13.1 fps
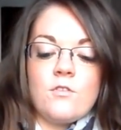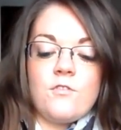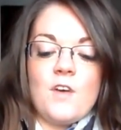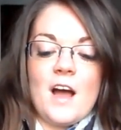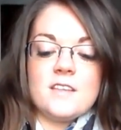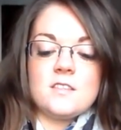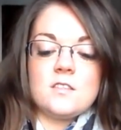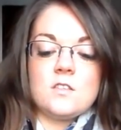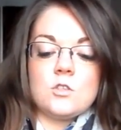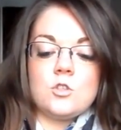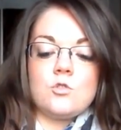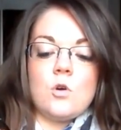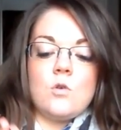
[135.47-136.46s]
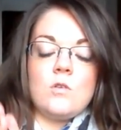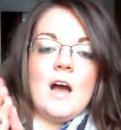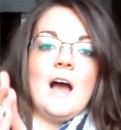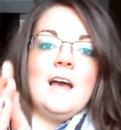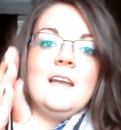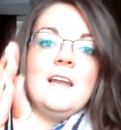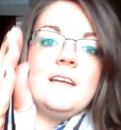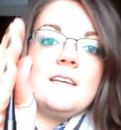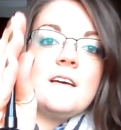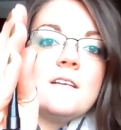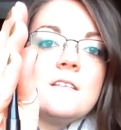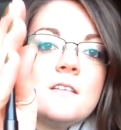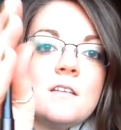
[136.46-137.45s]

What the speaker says: Fast Stroke Eyeliner.